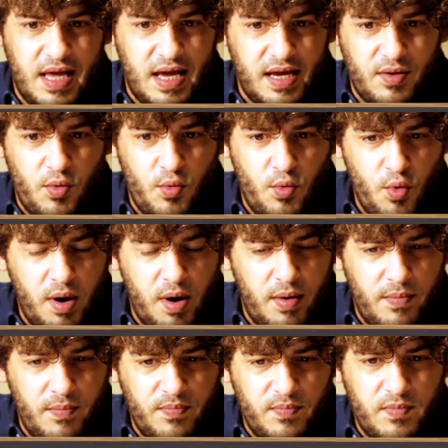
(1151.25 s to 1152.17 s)
Like,
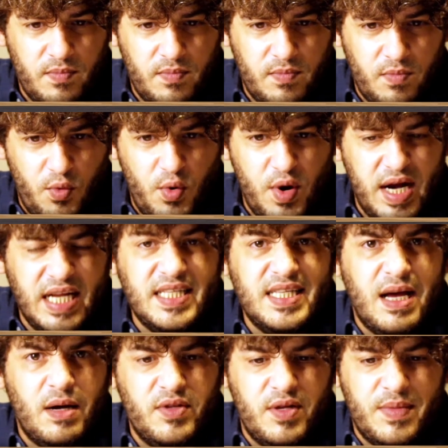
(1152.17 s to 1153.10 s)
we're really
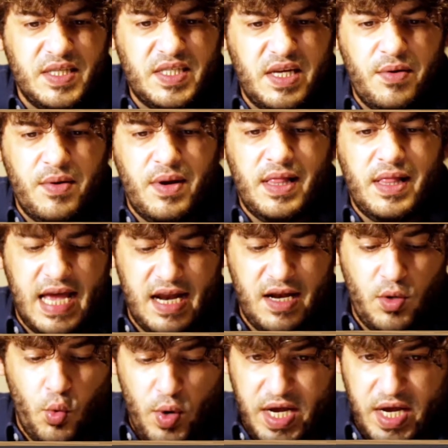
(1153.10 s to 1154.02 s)
down the material,
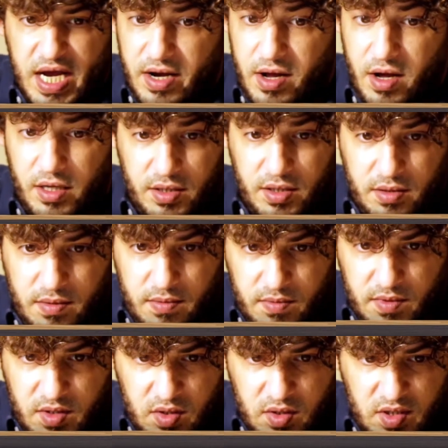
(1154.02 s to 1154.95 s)
and we cannot
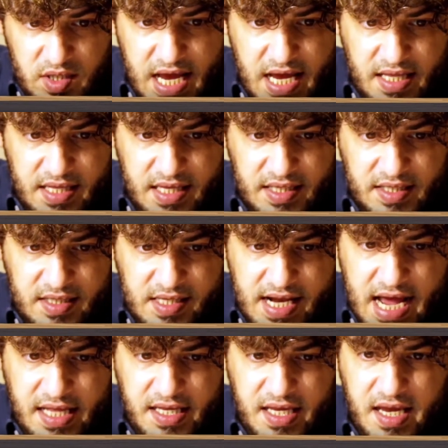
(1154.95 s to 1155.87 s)
take this
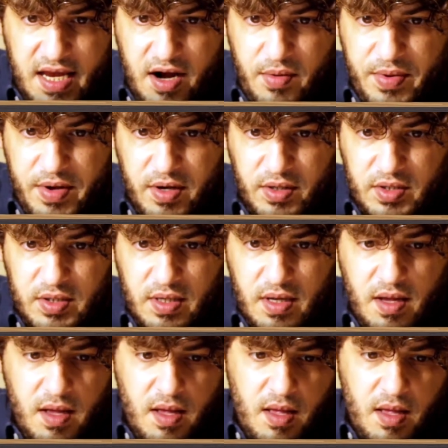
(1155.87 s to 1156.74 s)
knight here because,